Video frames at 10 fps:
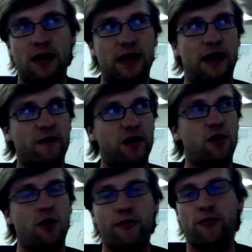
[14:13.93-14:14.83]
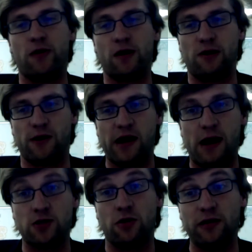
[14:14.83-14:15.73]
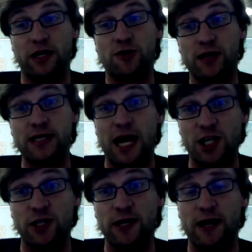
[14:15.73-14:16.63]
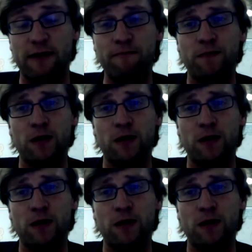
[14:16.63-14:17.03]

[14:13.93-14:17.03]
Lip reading: and having it go through the clearinghouse only at transaction time,